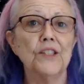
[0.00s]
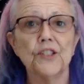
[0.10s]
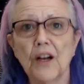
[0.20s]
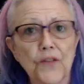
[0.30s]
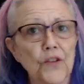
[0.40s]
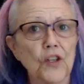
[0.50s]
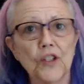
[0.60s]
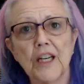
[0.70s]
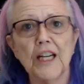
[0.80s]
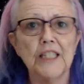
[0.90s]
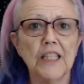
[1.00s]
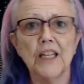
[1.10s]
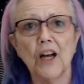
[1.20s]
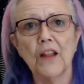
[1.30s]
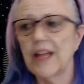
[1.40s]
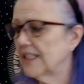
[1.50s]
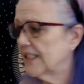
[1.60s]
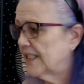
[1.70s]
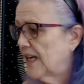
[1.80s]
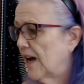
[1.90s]
shuffled and I did all that
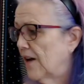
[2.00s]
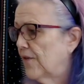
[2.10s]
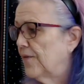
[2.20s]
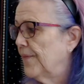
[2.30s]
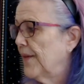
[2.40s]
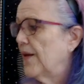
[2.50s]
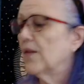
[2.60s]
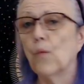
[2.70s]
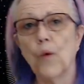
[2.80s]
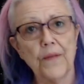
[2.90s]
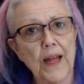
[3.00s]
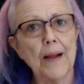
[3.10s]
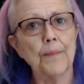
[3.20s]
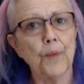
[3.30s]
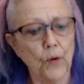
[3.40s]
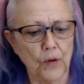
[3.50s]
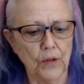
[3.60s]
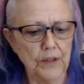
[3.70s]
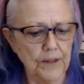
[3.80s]
stuff, the one that I pulled